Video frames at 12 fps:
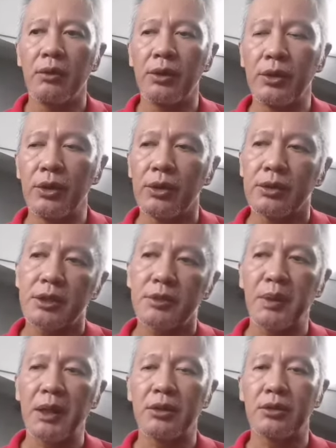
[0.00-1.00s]
you don't
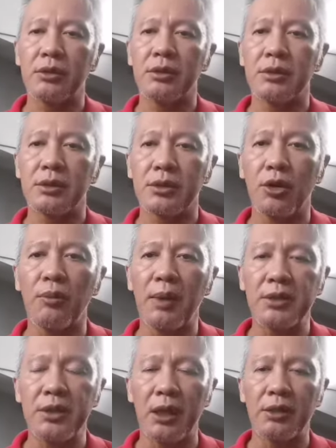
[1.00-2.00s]
spend so
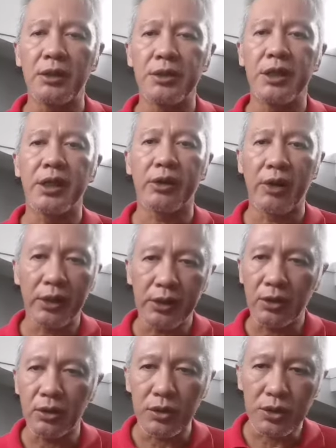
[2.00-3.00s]
much energy
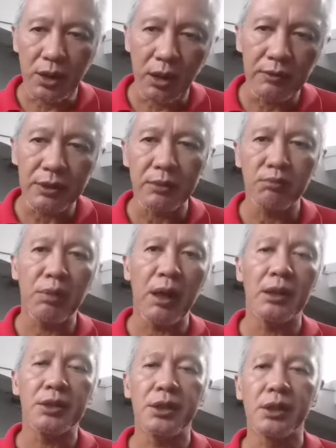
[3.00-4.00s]
creating those curves and
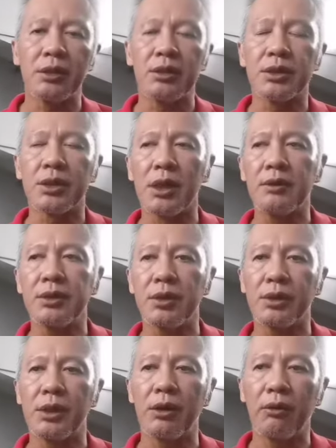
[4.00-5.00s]
polishing those curves,
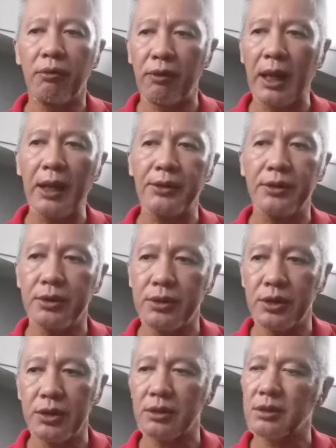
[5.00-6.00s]
so they're flat.
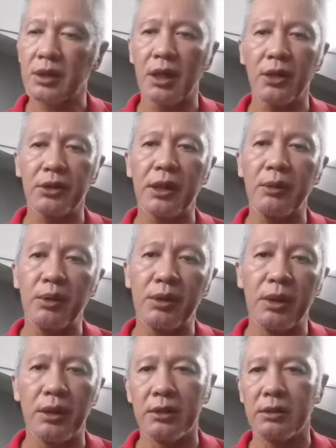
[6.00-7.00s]
You just cut them
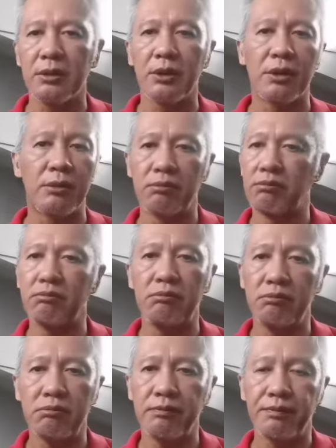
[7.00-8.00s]
and then you're
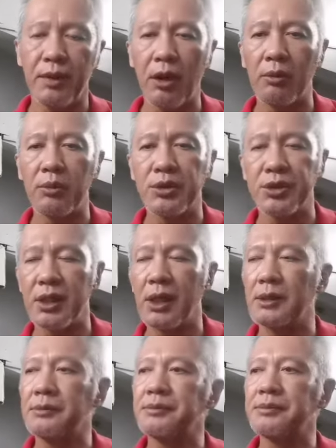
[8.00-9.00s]
almost
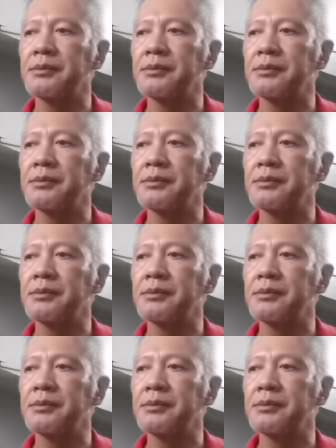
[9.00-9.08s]
done.